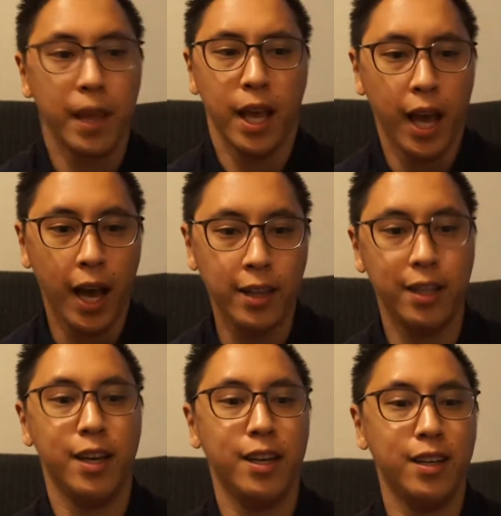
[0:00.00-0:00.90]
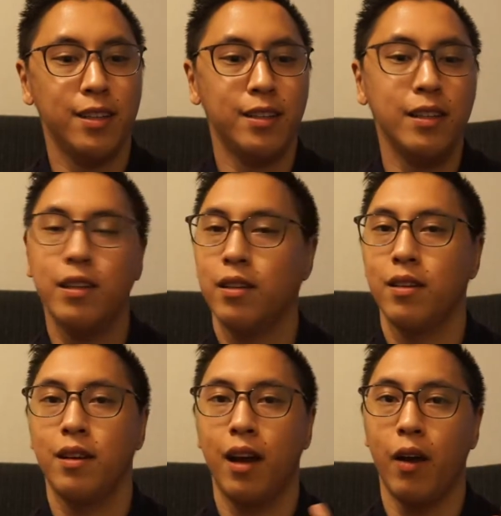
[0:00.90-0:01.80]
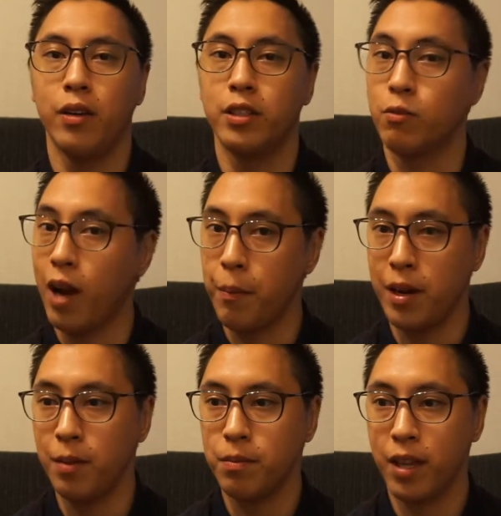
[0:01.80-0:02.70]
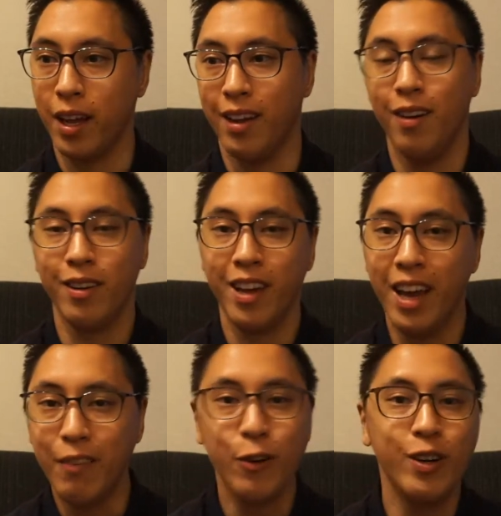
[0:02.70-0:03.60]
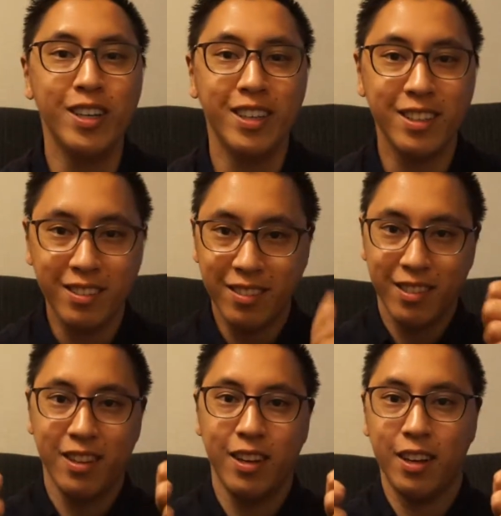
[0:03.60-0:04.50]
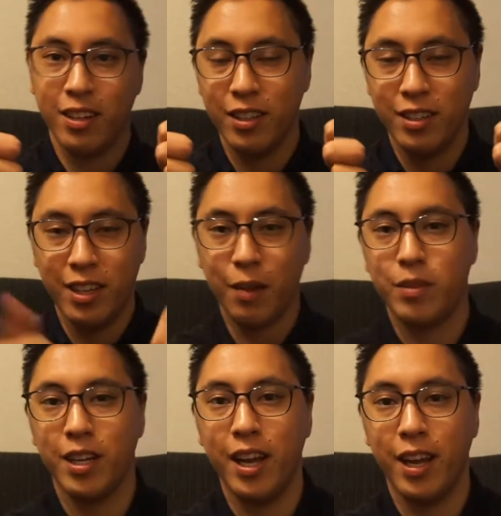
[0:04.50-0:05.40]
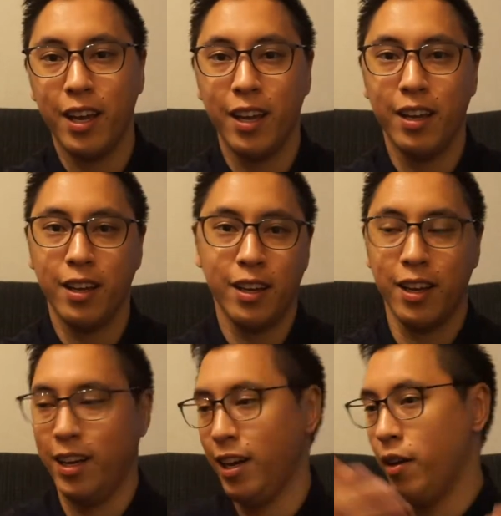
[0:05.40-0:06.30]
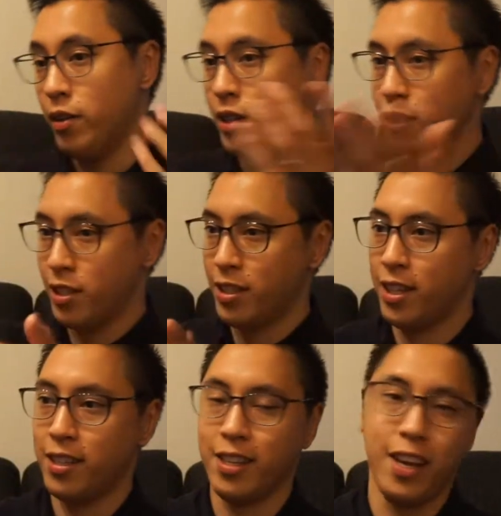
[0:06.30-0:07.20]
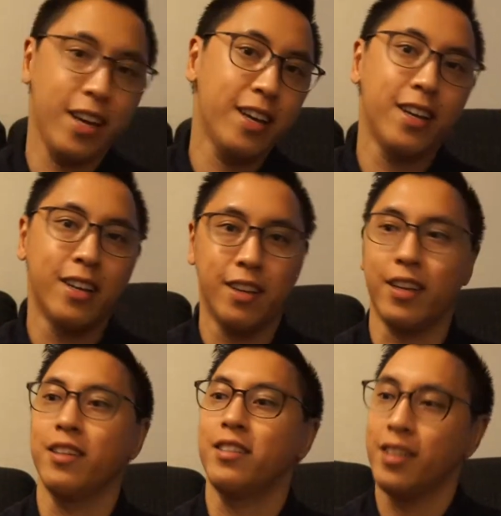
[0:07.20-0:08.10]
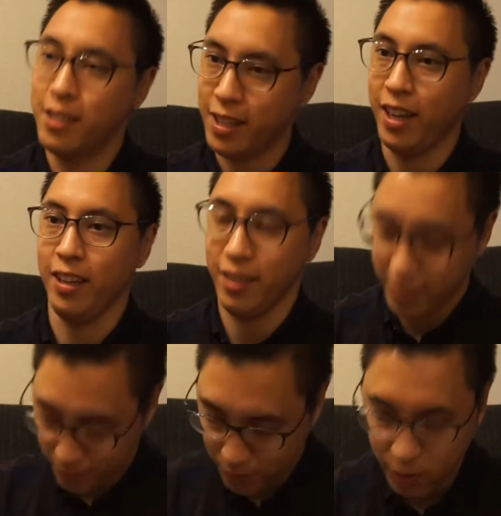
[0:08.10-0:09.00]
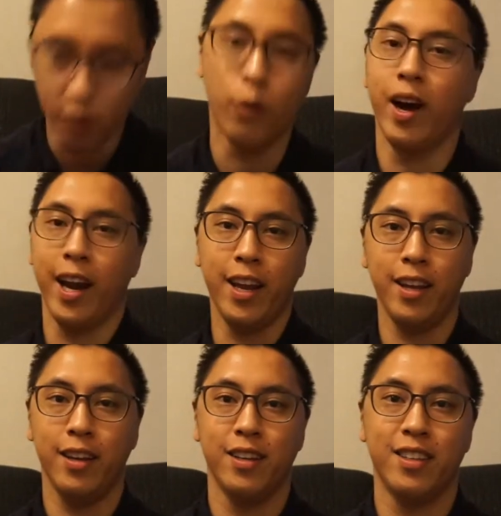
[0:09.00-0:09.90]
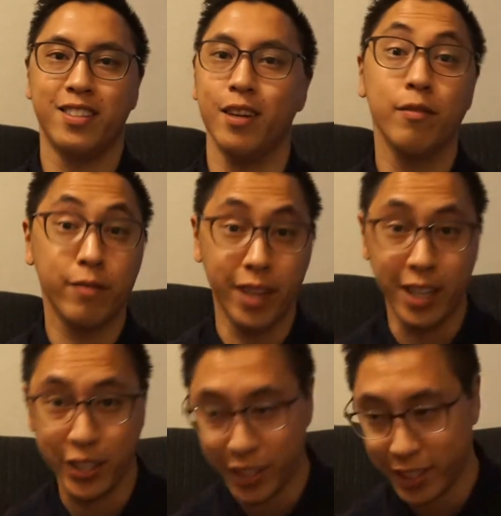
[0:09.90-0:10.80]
and then I would just wrap it up saying, okay everyone, good job today. And then I would turn to sensei, like, sensei, owari, finish.